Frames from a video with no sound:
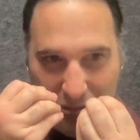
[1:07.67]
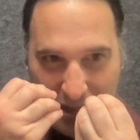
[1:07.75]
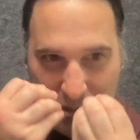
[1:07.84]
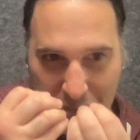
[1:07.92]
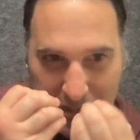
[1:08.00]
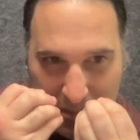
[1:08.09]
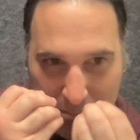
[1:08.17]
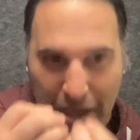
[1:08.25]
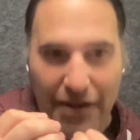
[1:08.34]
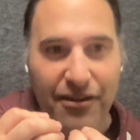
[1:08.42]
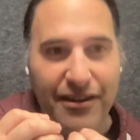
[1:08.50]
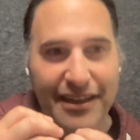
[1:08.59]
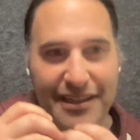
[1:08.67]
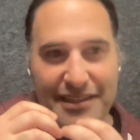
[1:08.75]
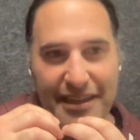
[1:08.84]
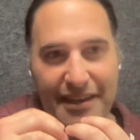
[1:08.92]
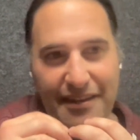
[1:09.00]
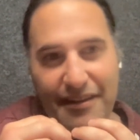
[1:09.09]
can do this better
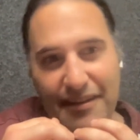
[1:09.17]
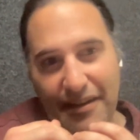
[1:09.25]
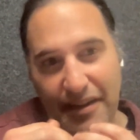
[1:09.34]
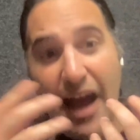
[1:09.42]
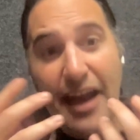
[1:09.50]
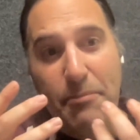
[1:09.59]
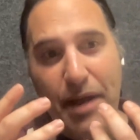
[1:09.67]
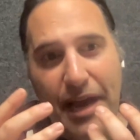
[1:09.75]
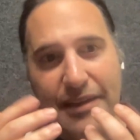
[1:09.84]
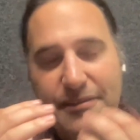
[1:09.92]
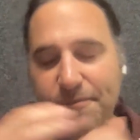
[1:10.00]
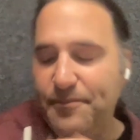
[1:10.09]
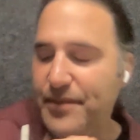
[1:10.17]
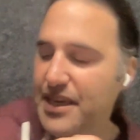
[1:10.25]
is like high impact.